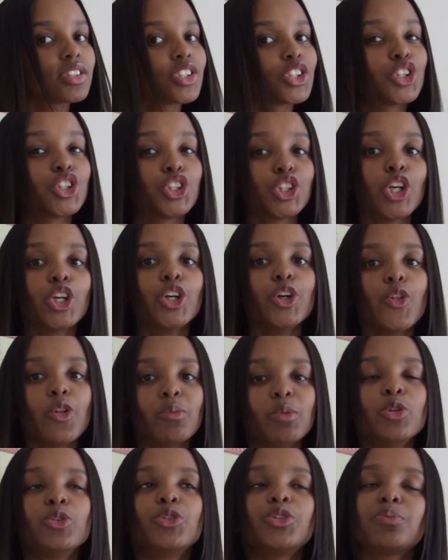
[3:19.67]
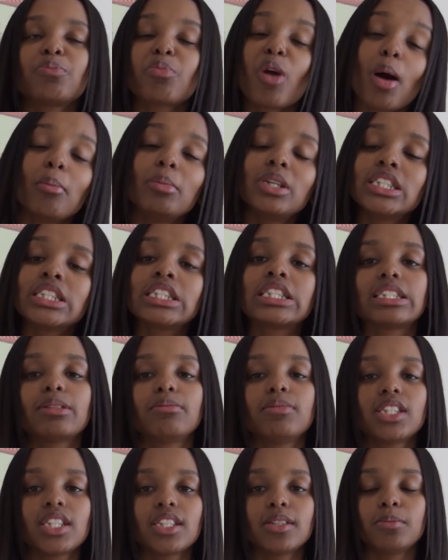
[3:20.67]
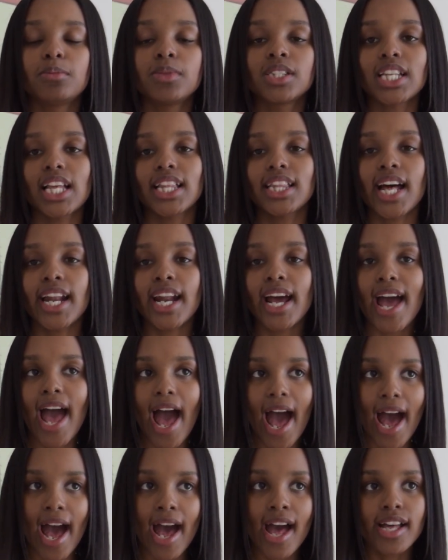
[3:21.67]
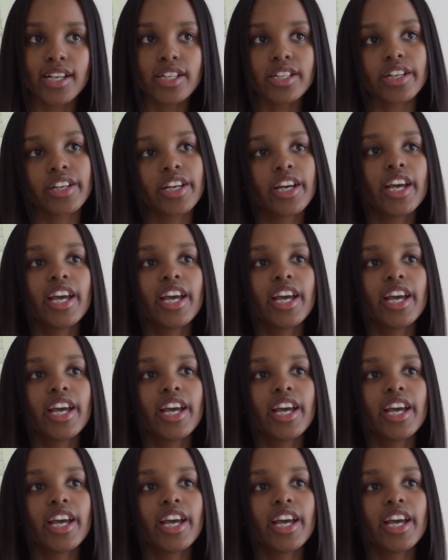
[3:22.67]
so the most prominent symptoms that I had